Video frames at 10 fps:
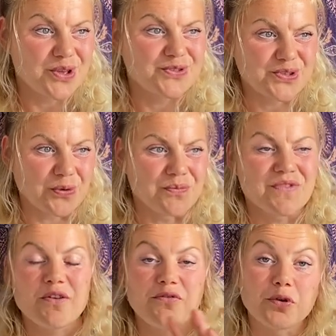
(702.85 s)
So,
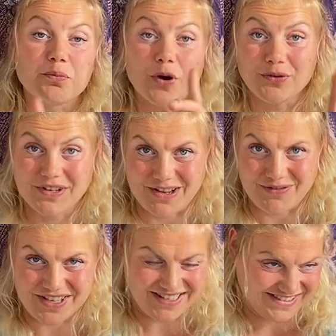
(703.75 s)
for most
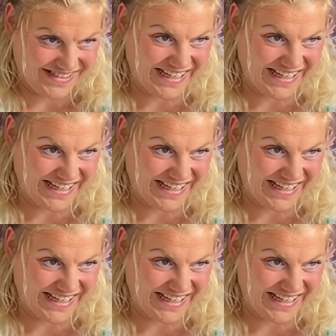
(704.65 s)
clairvoyants,